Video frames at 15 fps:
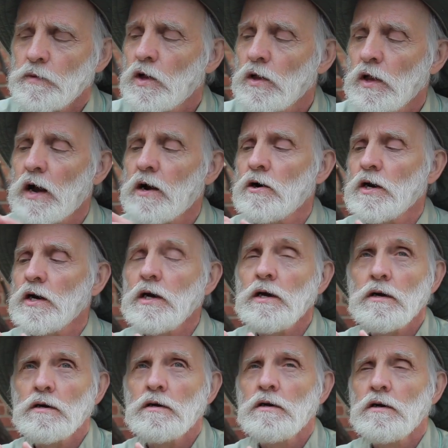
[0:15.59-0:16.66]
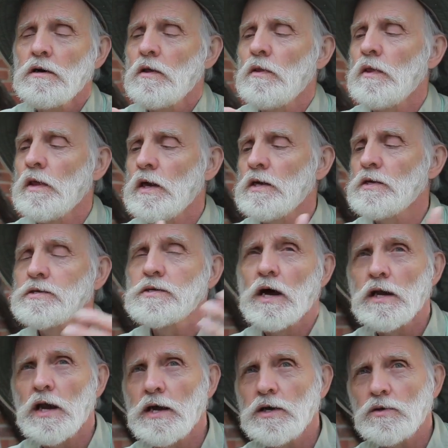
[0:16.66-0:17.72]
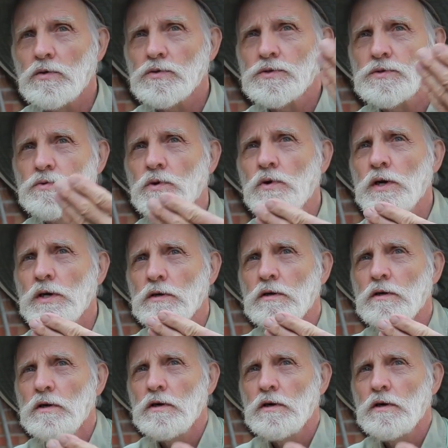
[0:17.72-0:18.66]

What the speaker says: clarity, the sunlight goes through it,